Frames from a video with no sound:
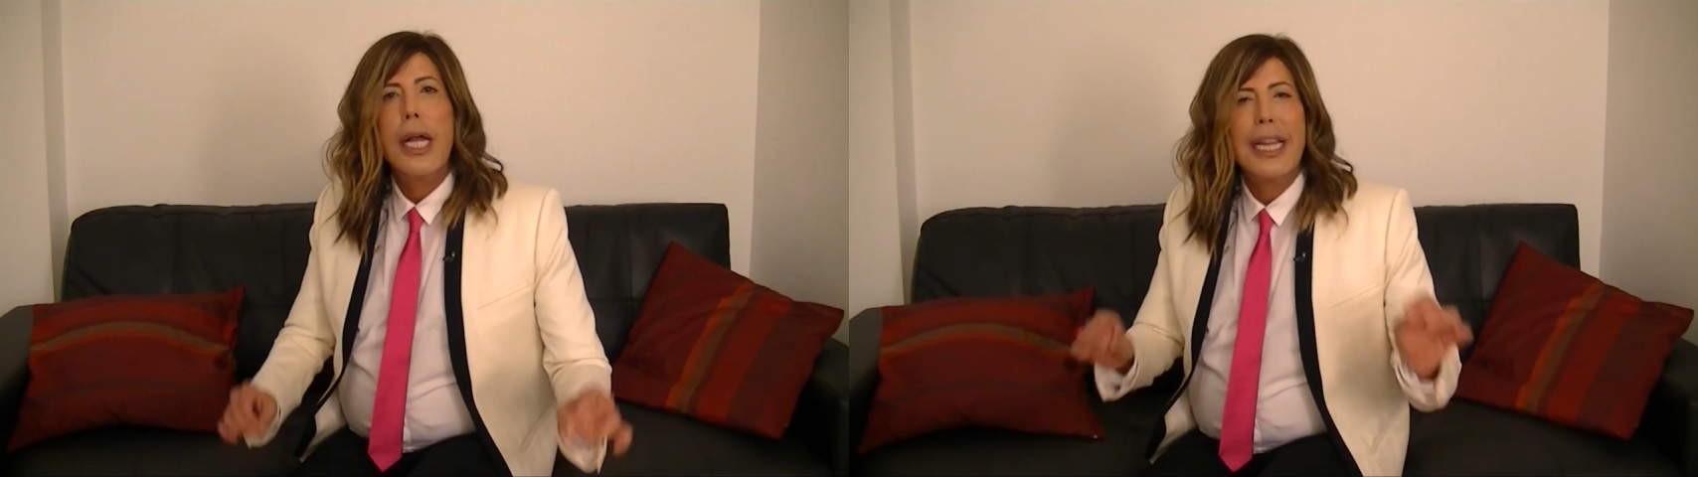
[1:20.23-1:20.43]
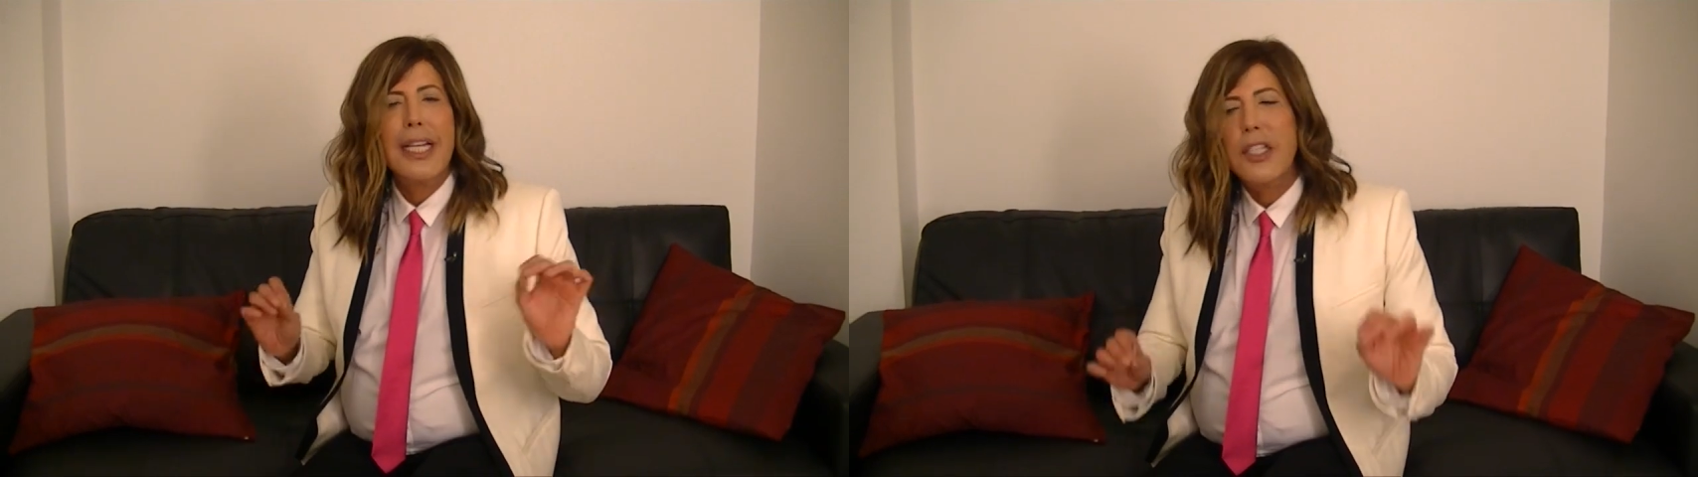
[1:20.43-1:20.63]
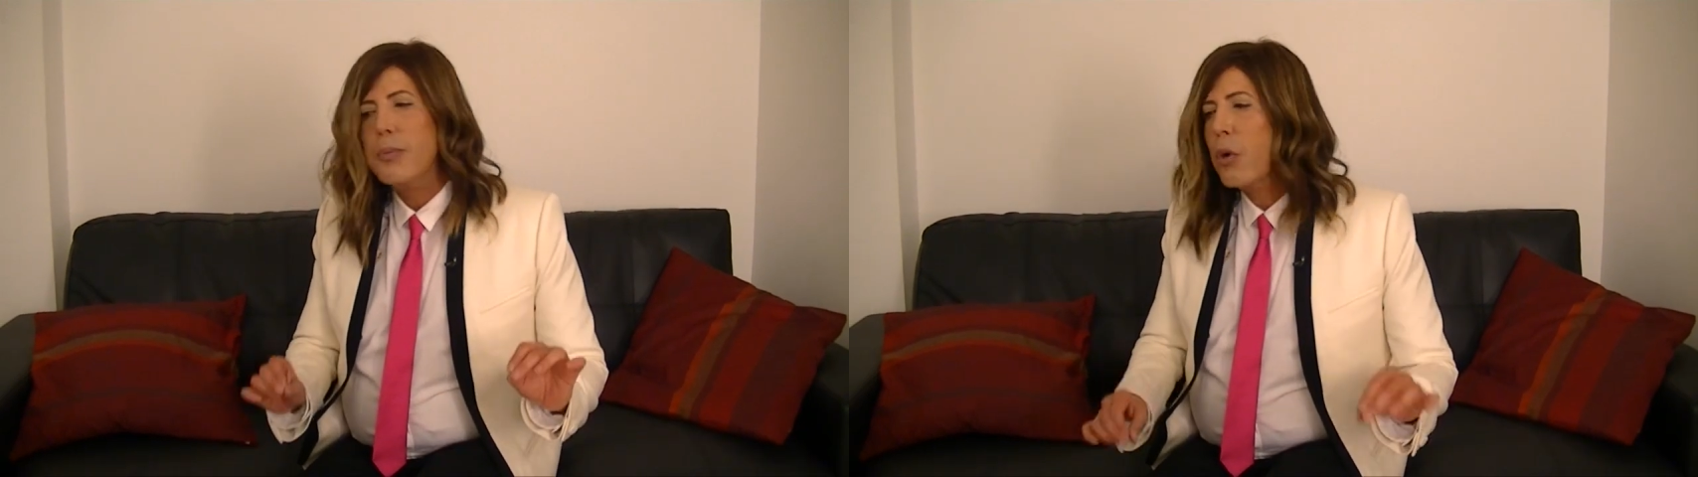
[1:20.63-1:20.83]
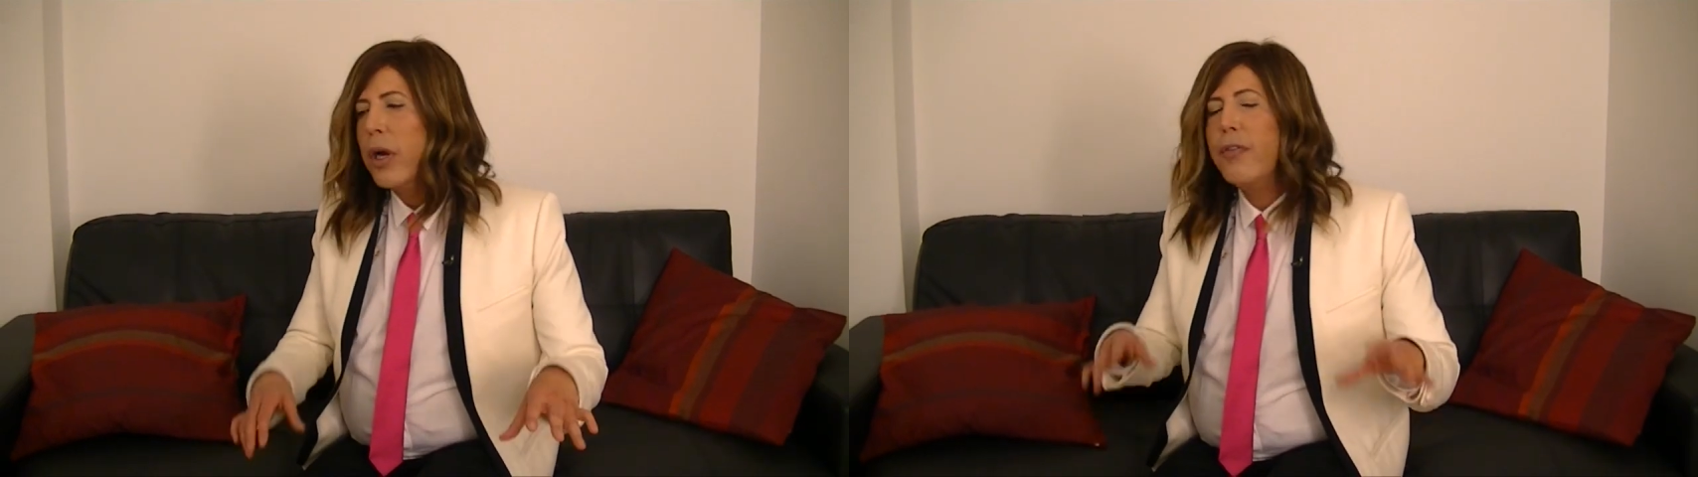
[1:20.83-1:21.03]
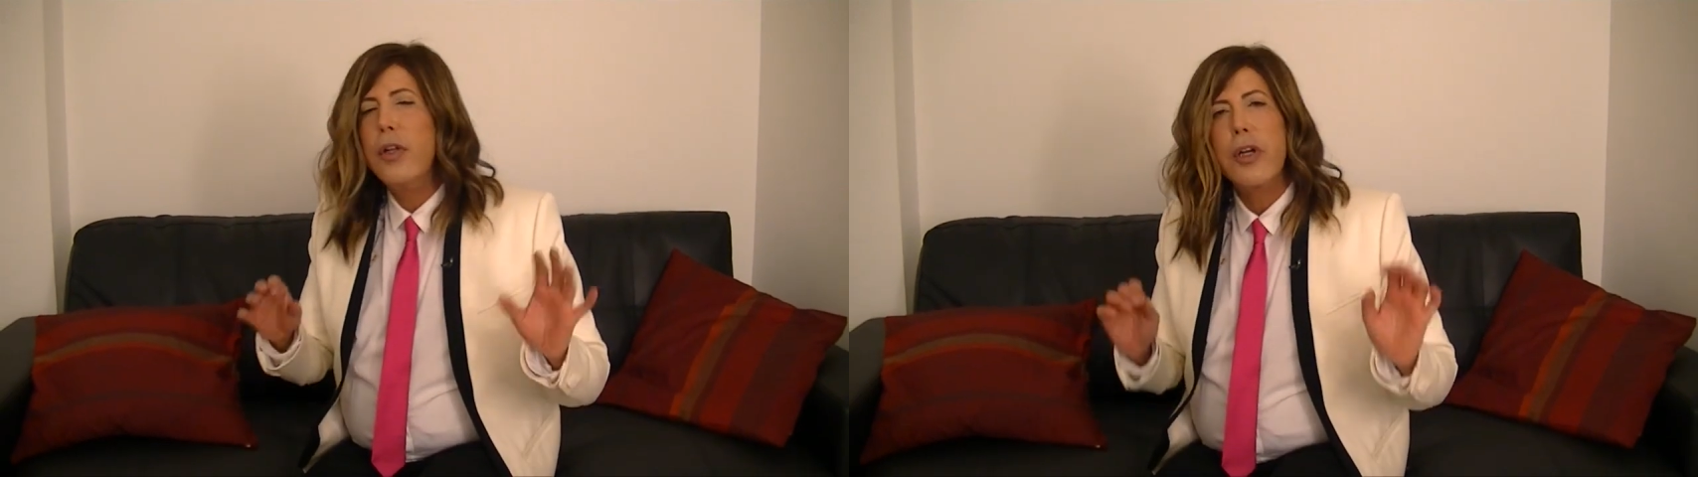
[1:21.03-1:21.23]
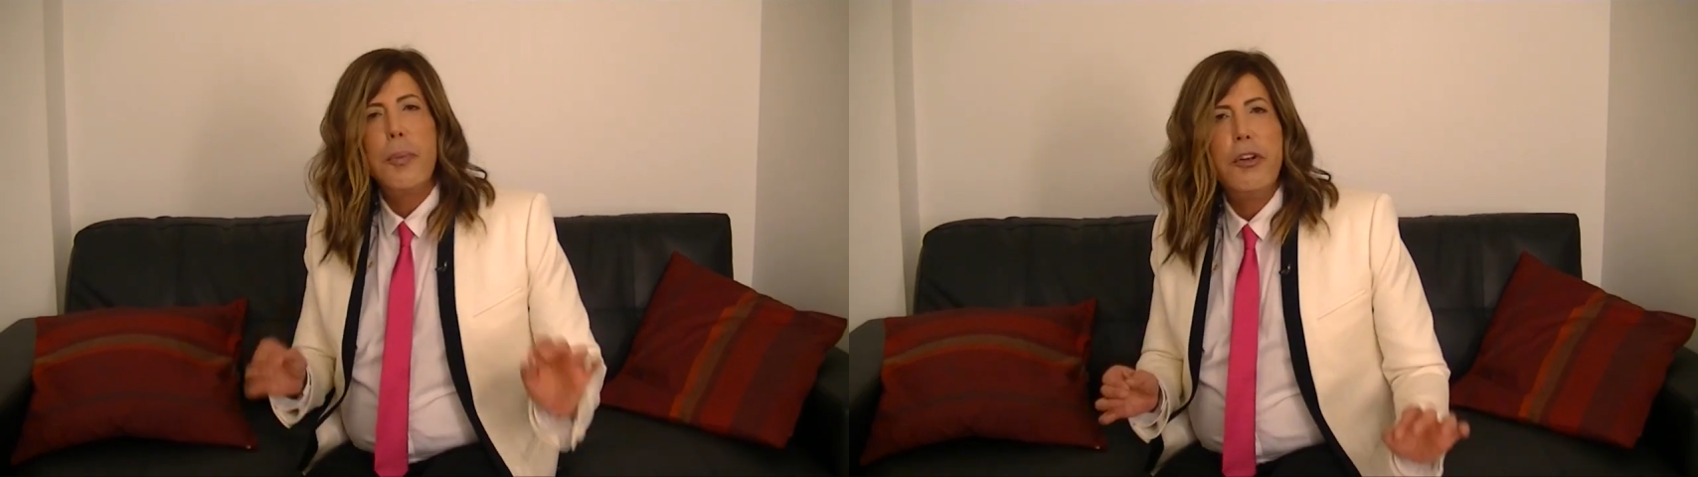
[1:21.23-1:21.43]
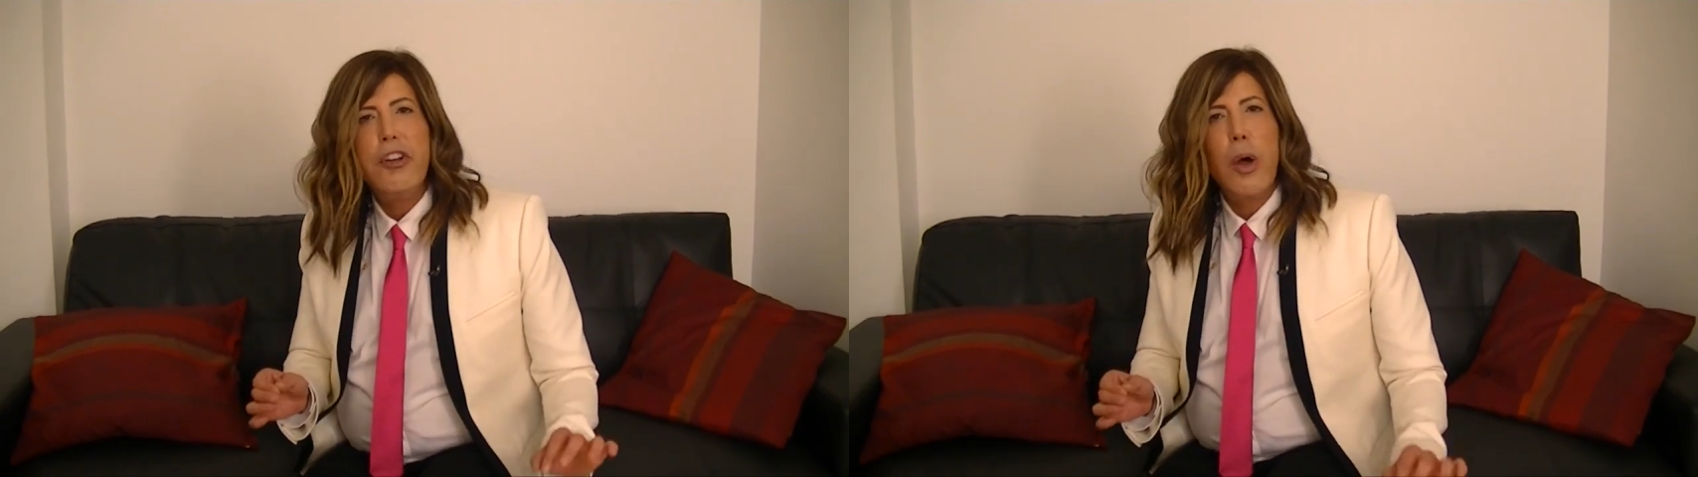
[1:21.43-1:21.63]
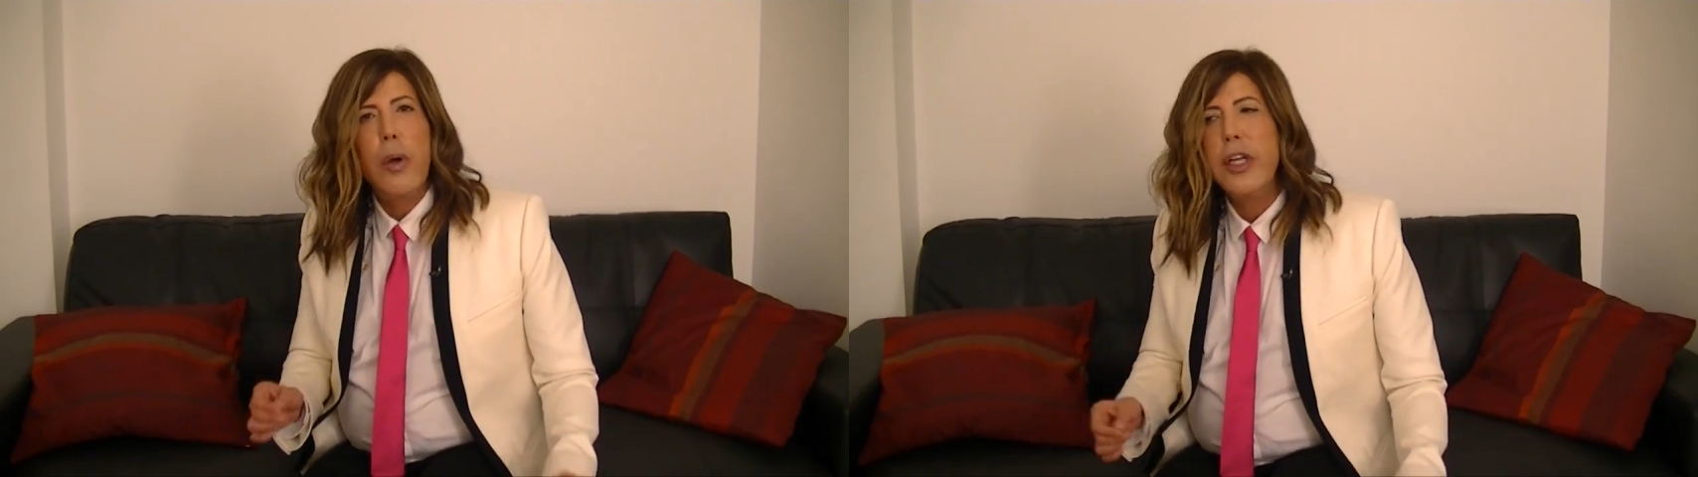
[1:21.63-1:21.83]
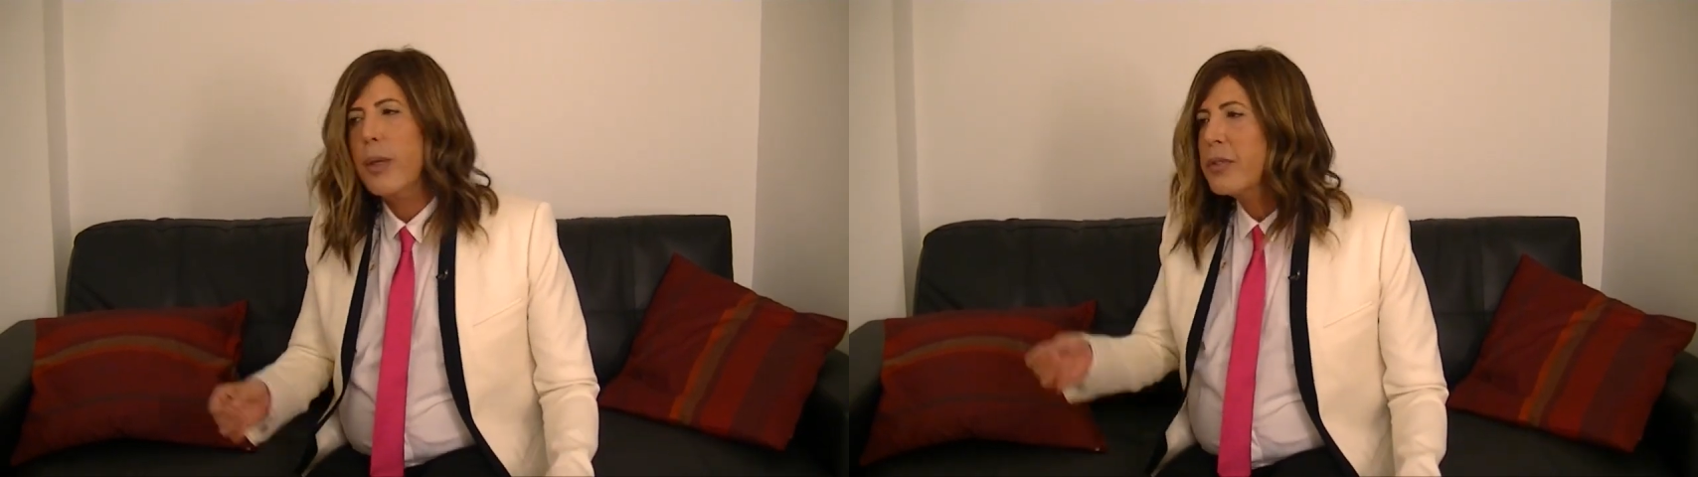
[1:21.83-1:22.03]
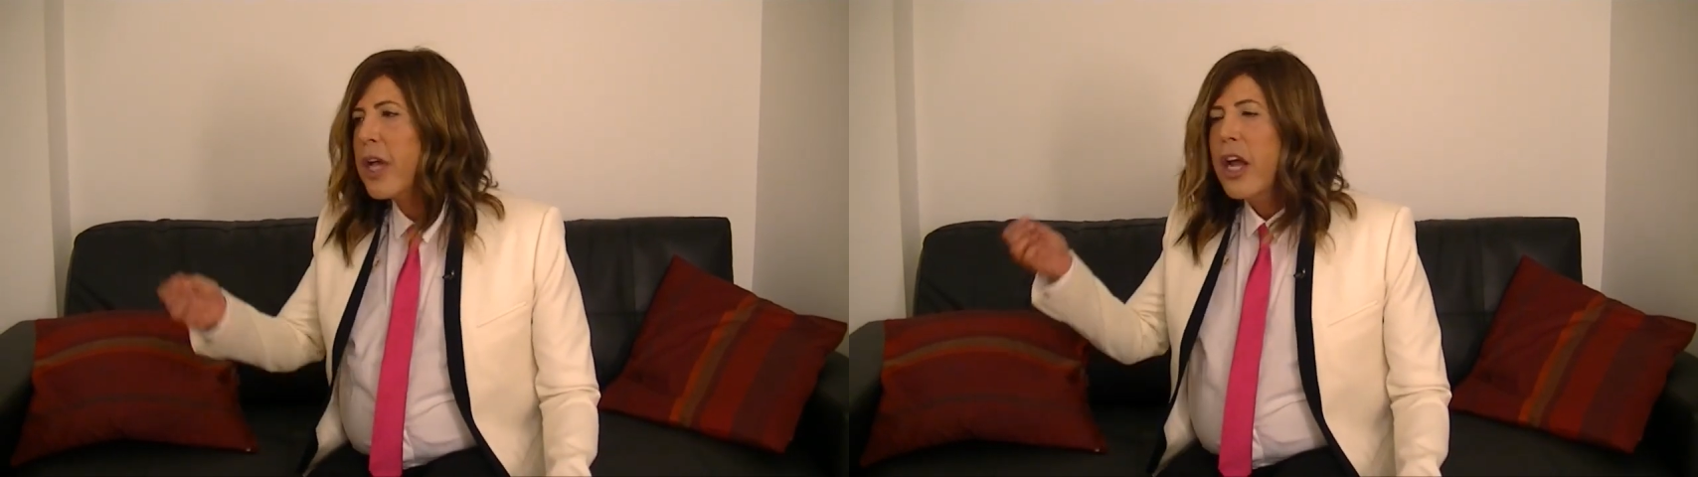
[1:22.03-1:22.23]
Less is more. If you look at Michelle
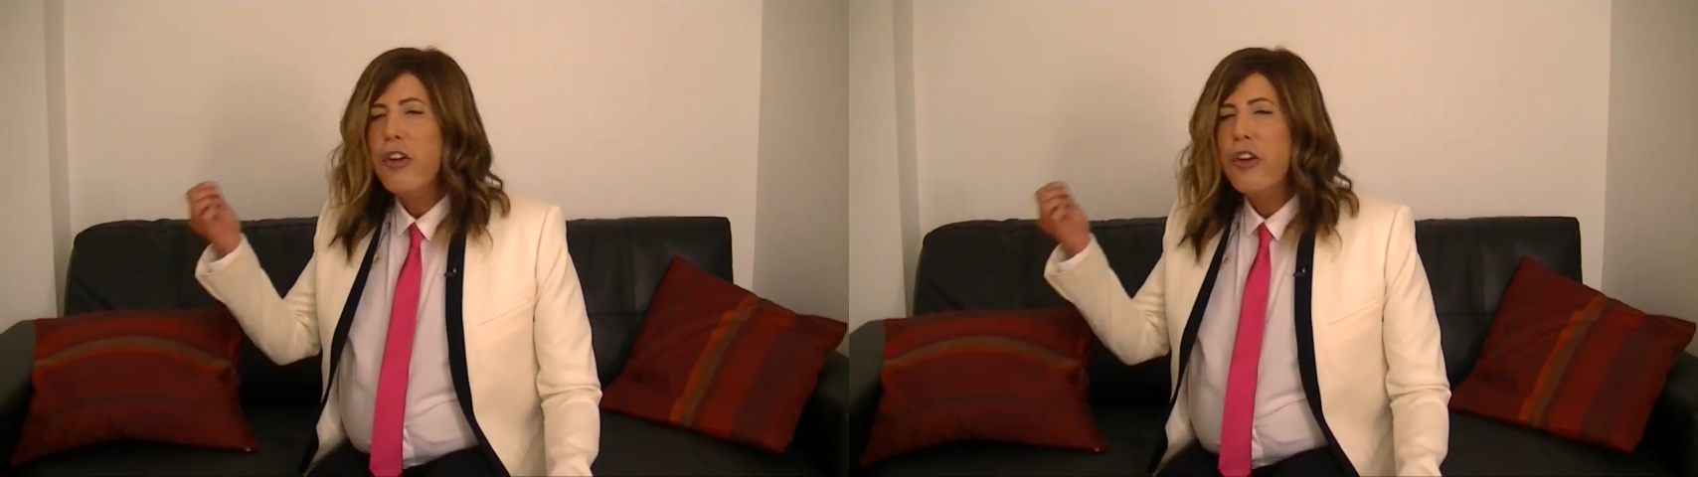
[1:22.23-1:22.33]
Williams,